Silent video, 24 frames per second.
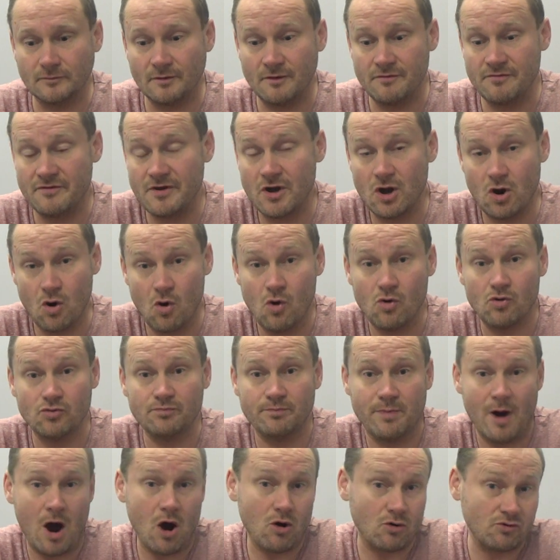their own
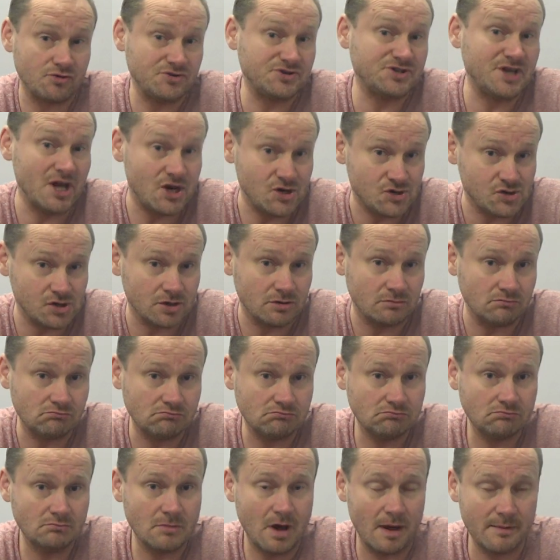power station.
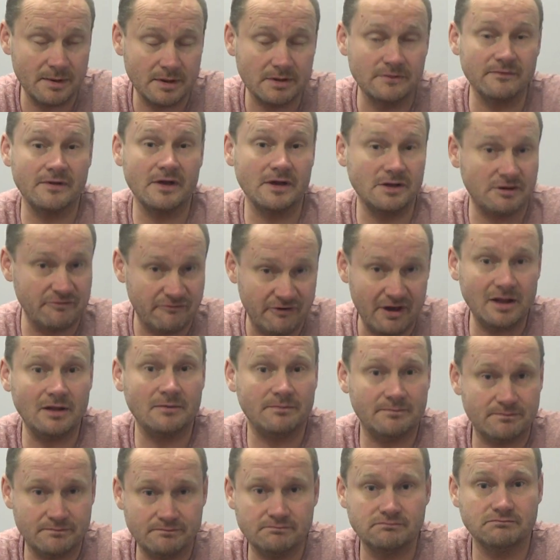I mean, they
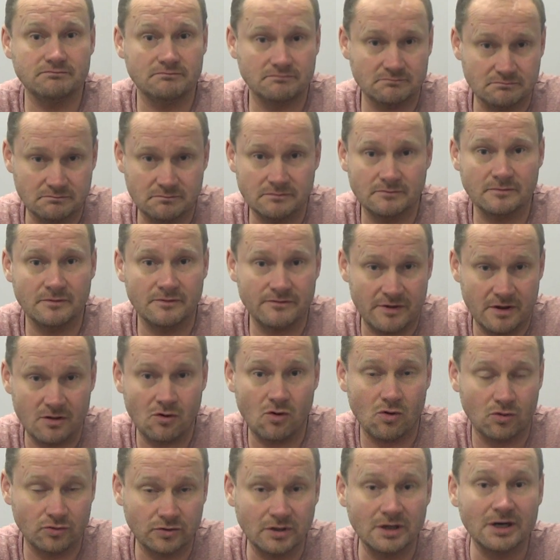developed their
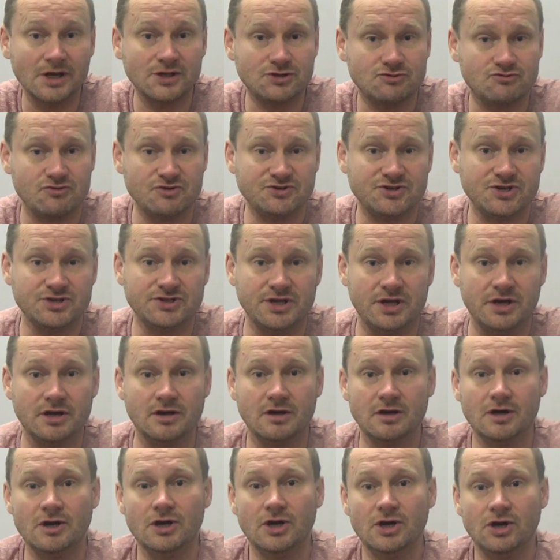own electricity
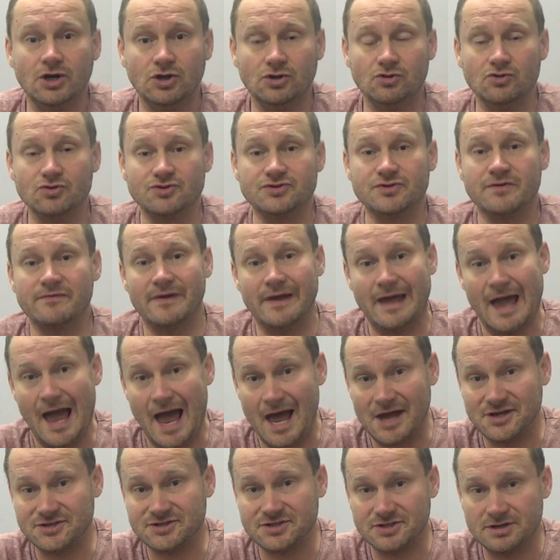using the
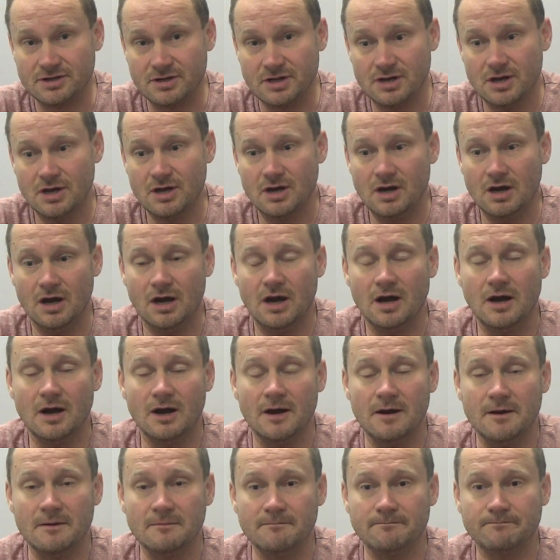gas.
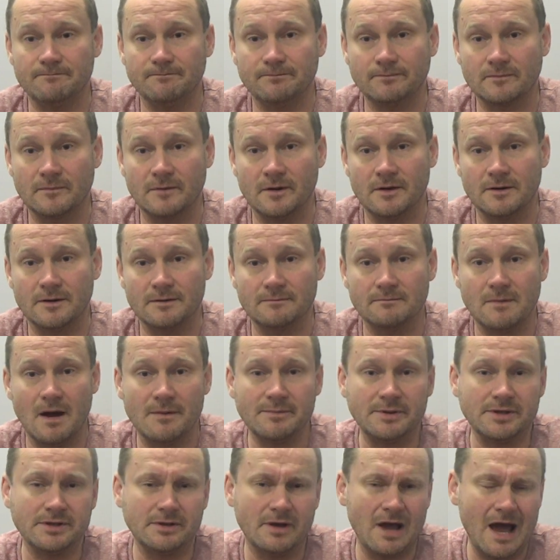Um, um I
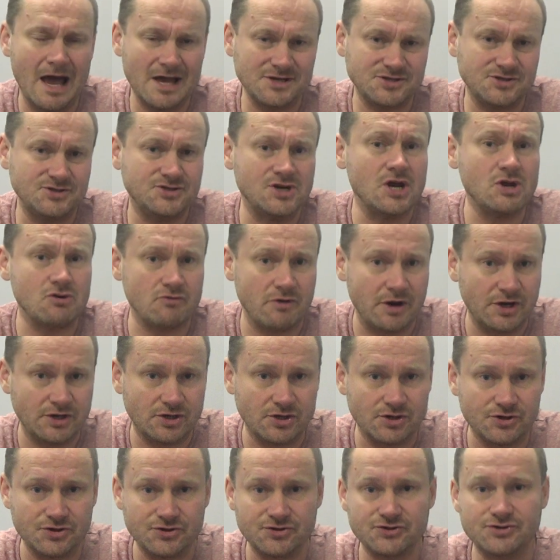mean, gas
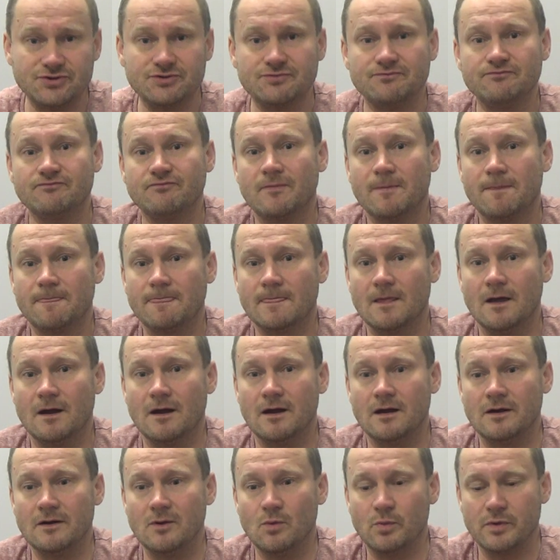generators
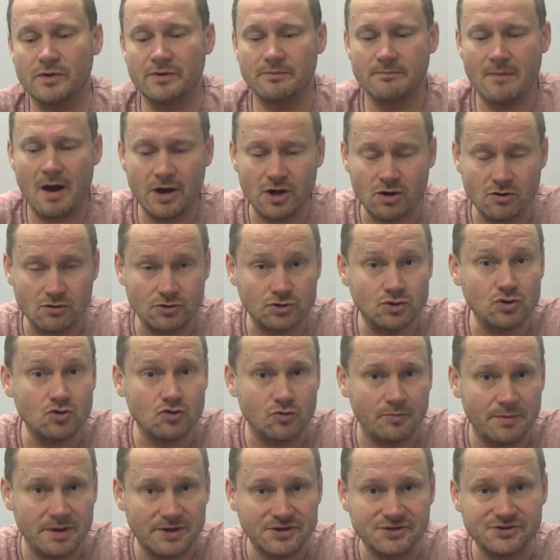uh, with micro
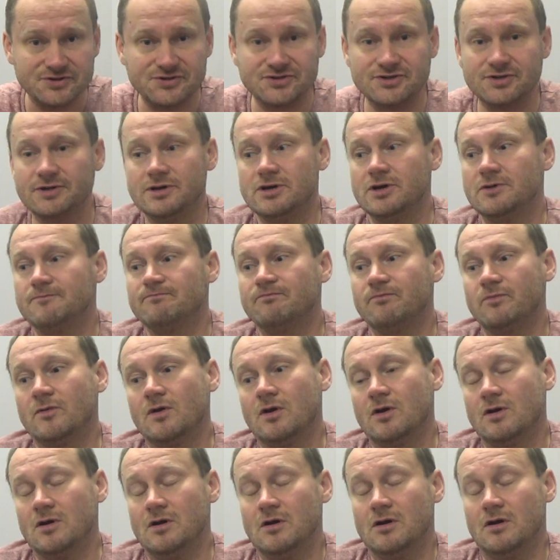turbines.
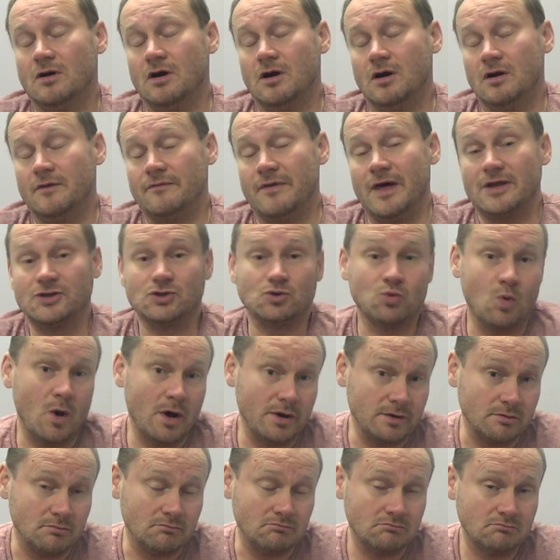Uh, that's
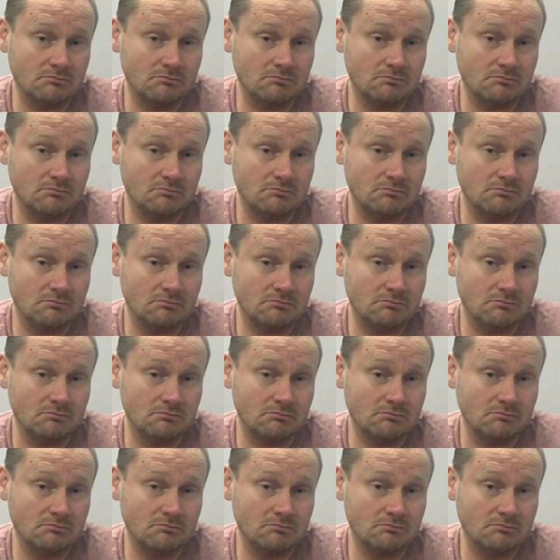one